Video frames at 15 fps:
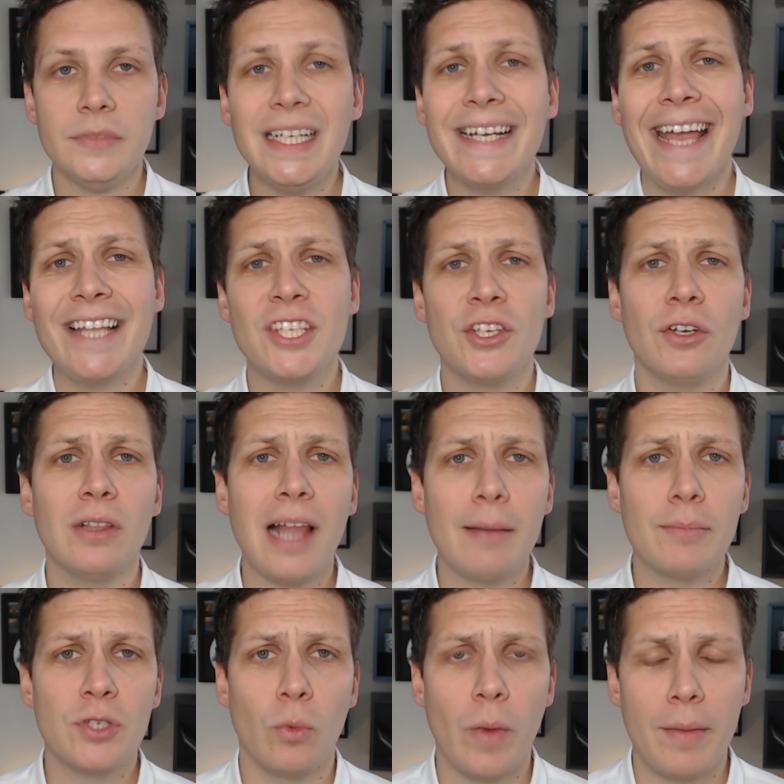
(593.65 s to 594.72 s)
Getting your
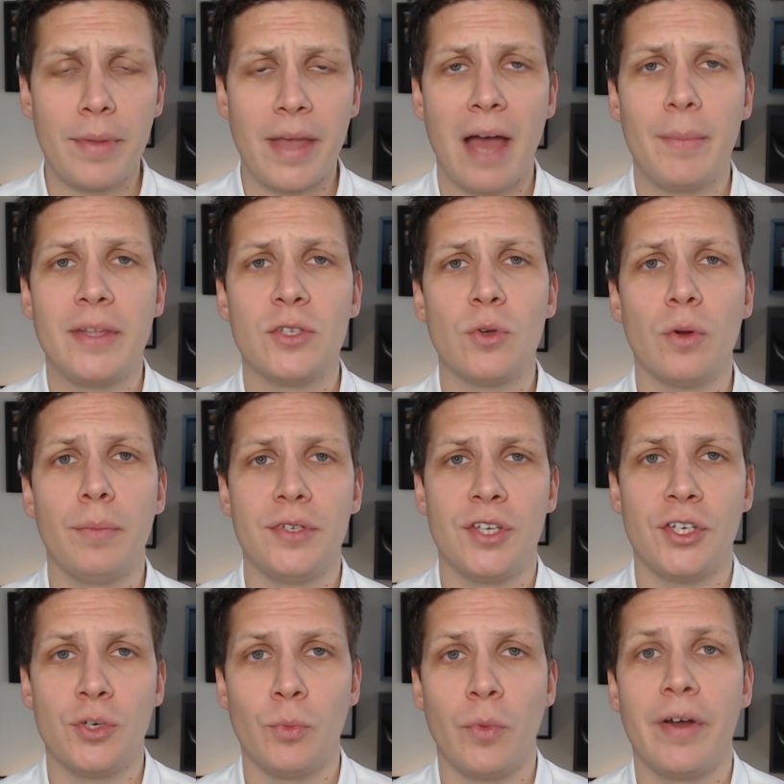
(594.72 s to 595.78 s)
laptop webcam into a
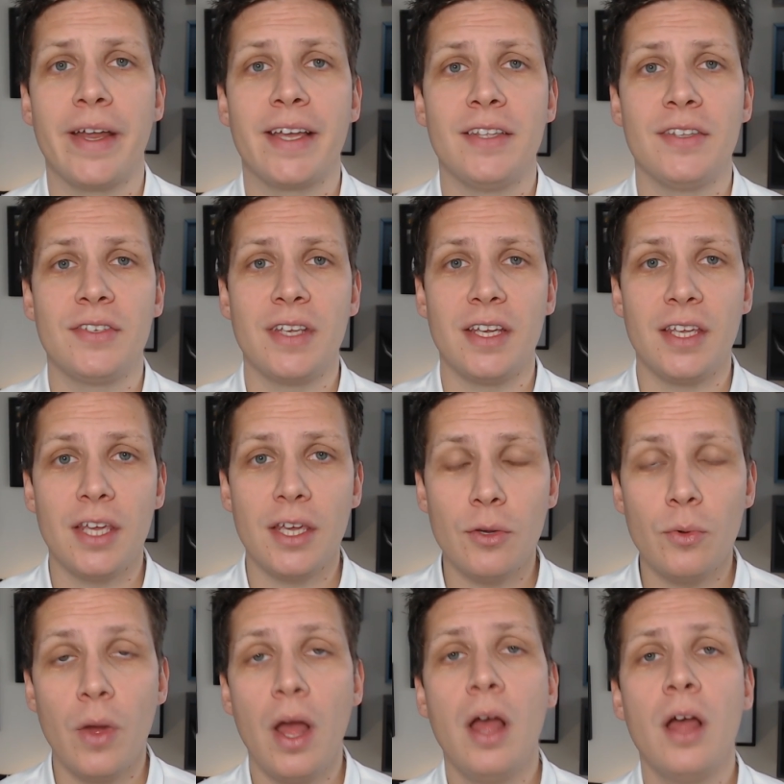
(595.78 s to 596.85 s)
position where it can see
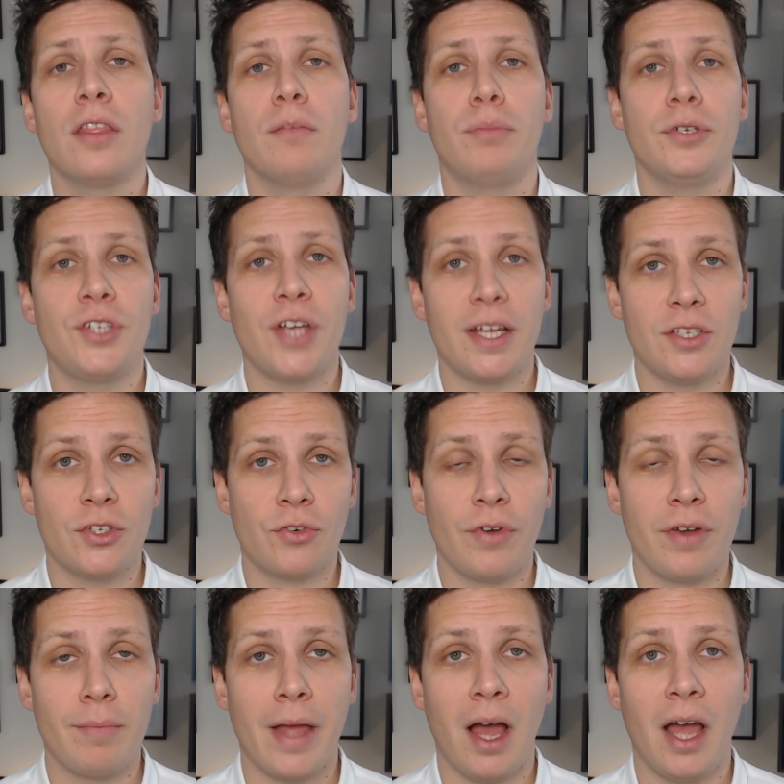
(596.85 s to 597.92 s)
you the projector
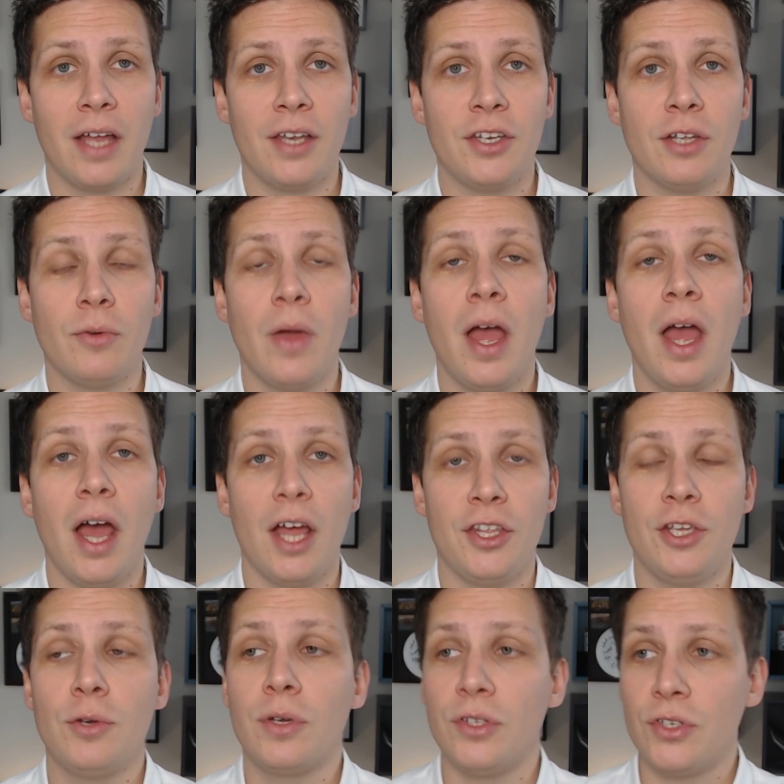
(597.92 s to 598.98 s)
screen behind you and
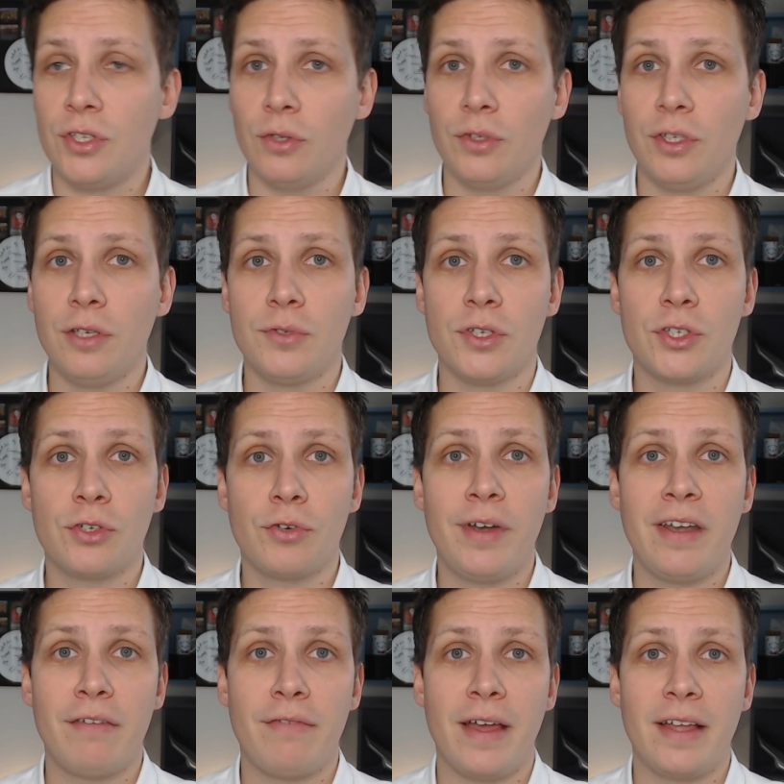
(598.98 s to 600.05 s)
you can still use a screen
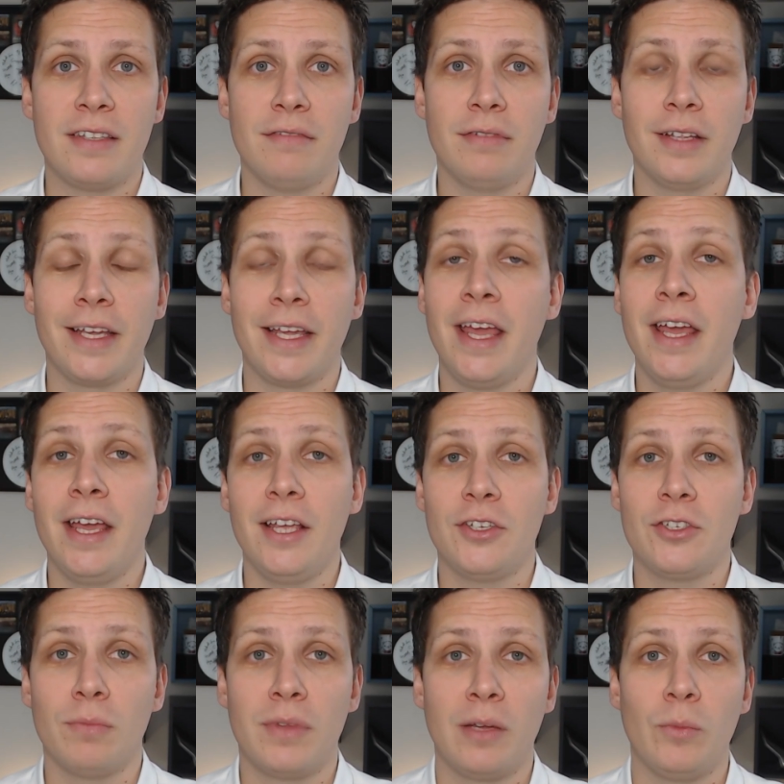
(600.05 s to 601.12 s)
effectively is
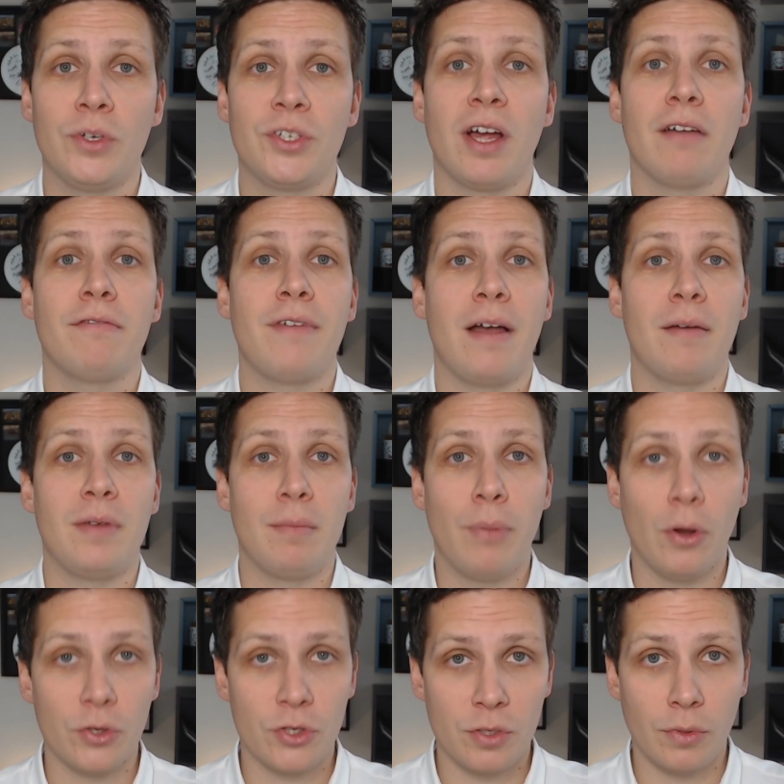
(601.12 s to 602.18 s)
something which I've found
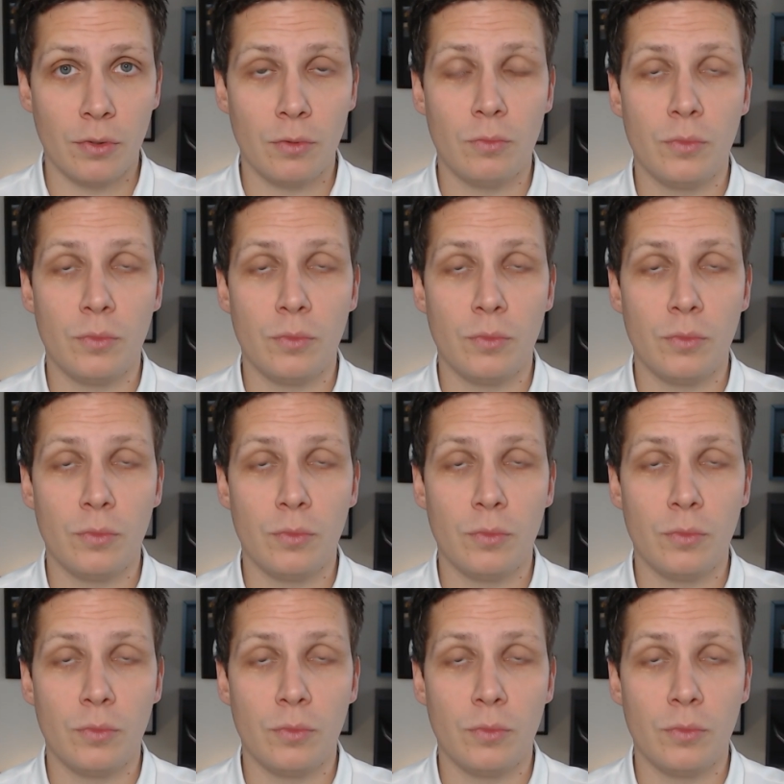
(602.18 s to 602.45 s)
impossible,